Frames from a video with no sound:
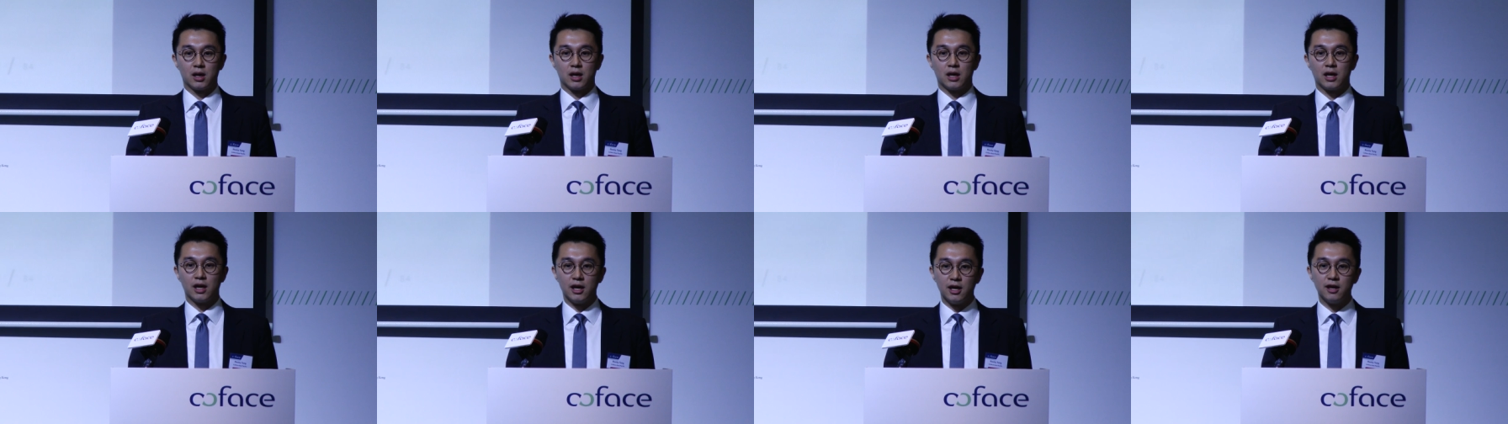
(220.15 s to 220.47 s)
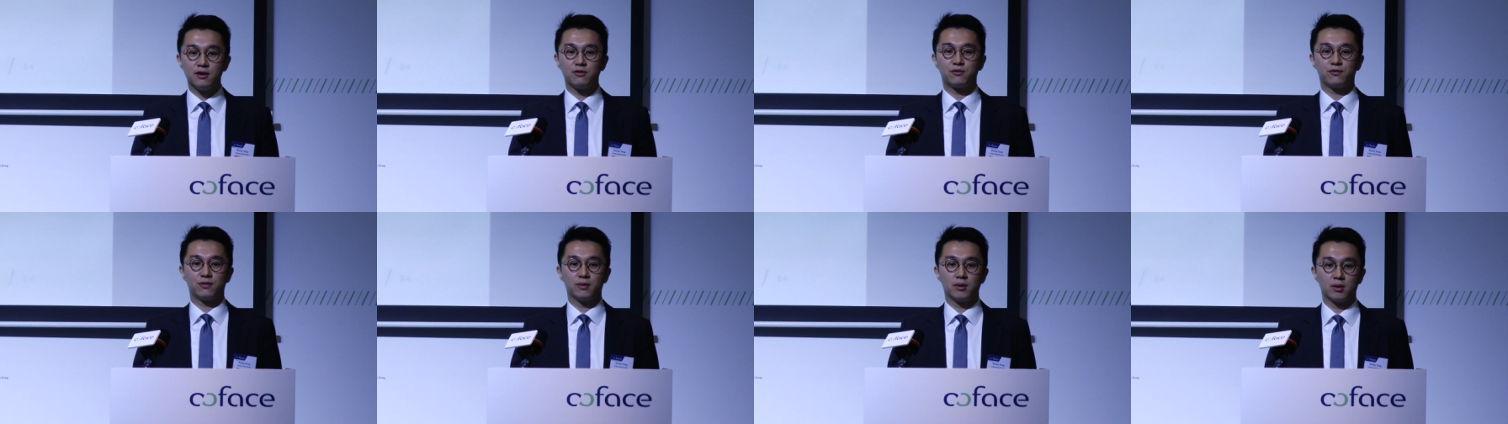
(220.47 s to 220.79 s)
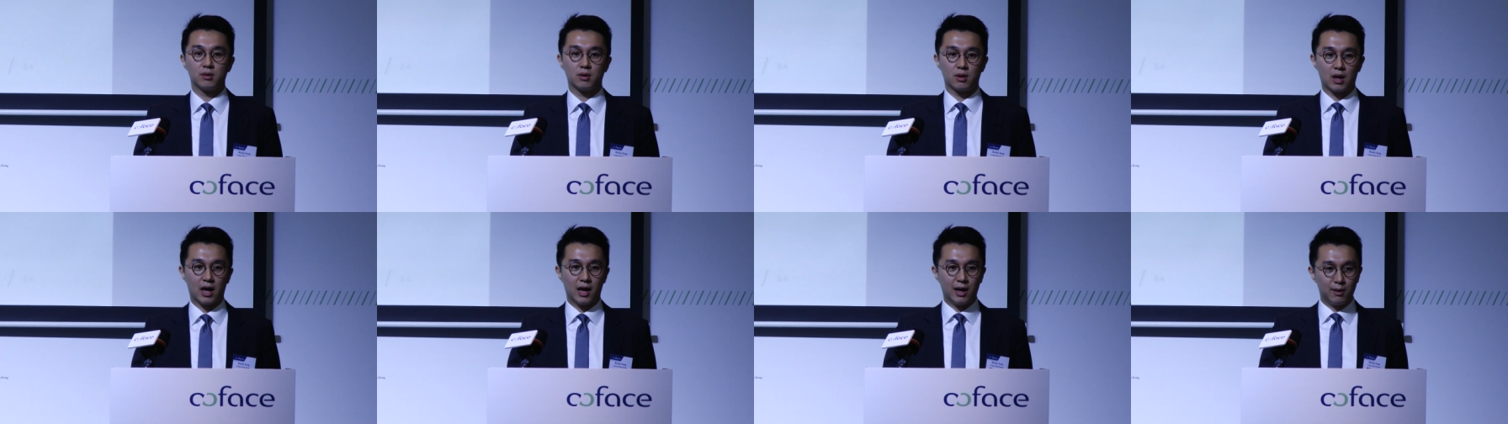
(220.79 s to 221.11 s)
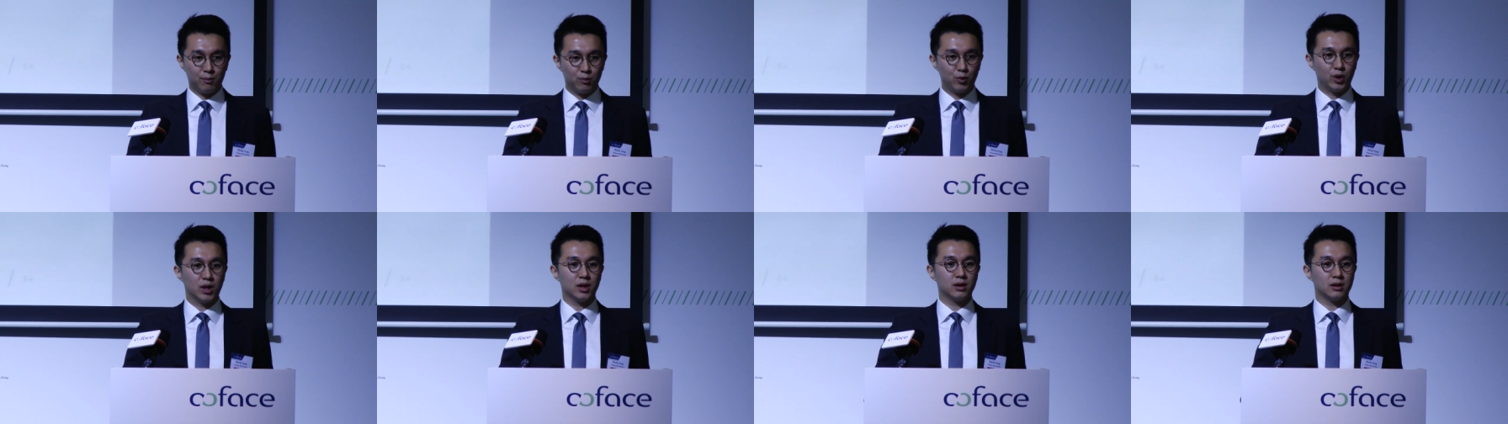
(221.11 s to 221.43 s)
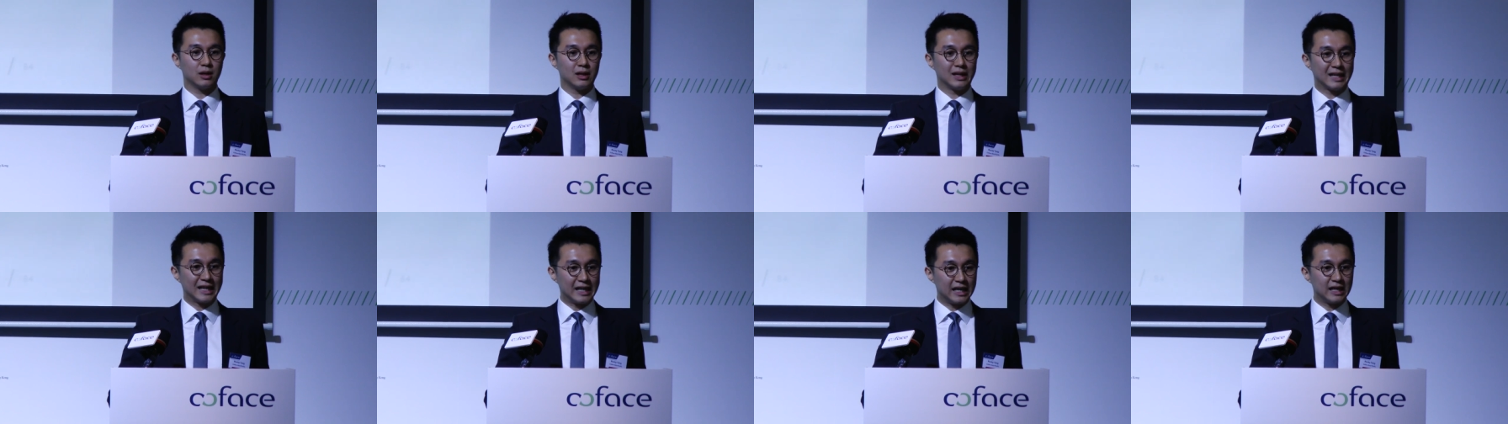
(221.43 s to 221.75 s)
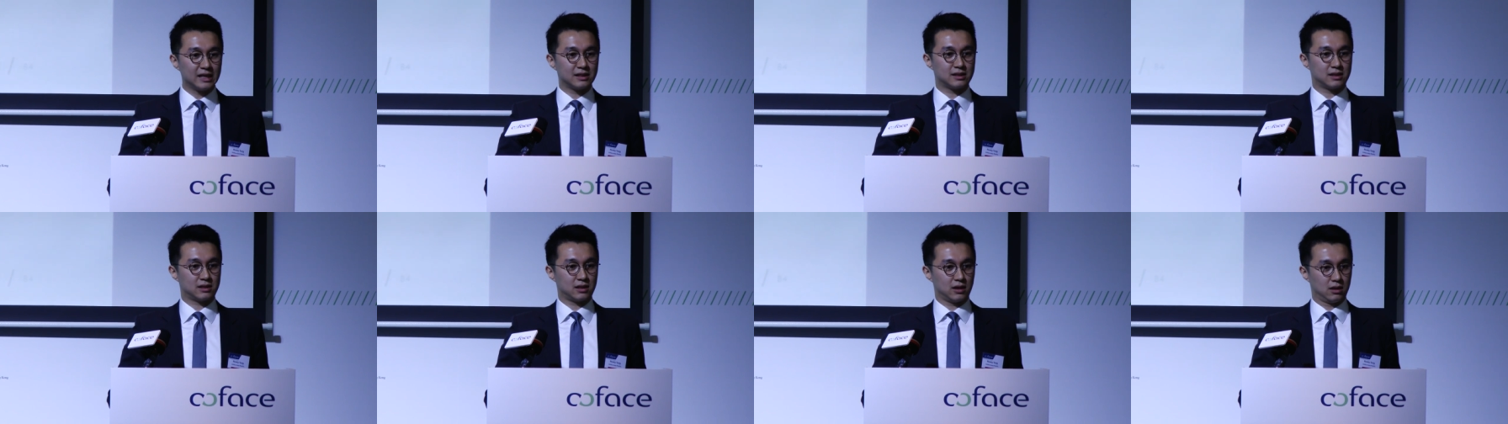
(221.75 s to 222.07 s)
If M one
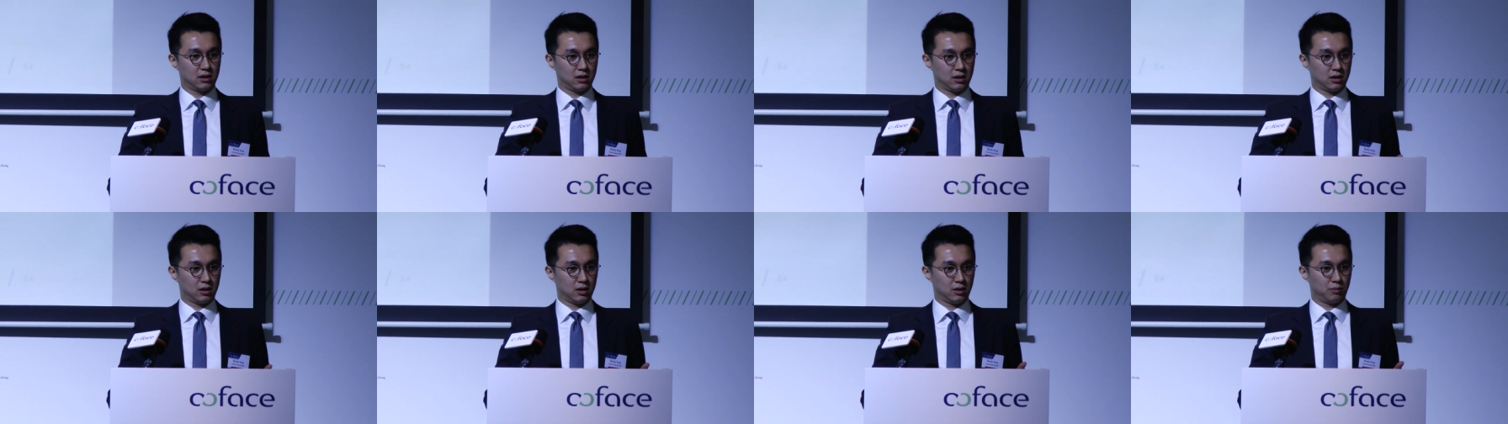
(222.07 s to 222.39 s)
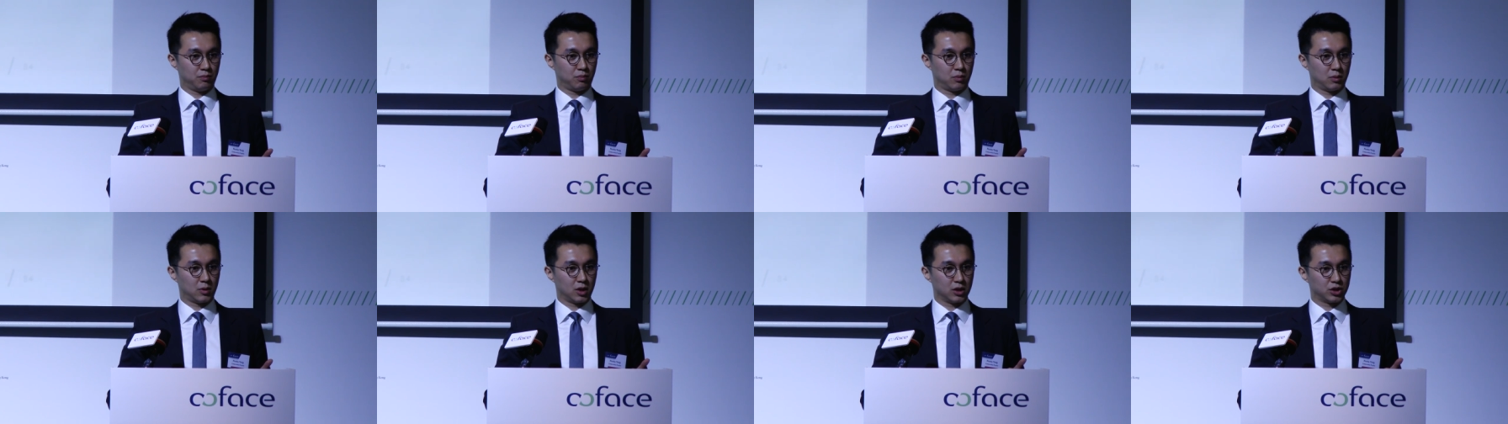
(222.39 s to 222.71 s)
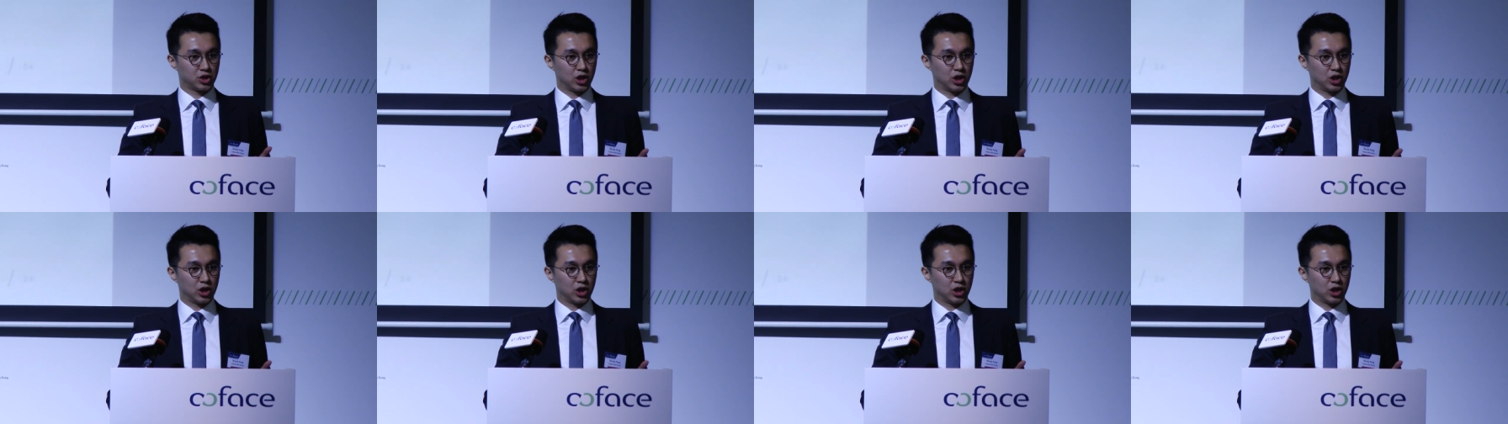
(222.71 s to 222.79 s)
leads um,